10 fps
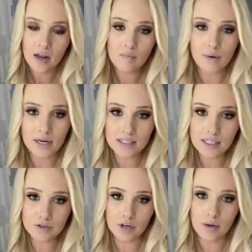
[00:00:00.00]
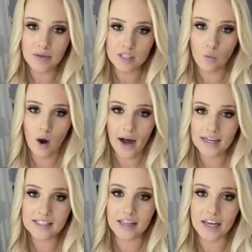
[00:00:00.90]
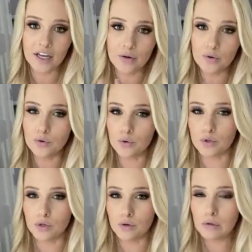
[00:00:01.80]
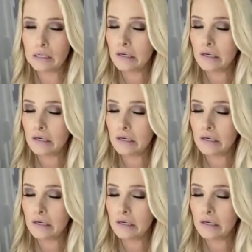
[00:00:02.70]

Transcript: President Trump is wise like an ullu.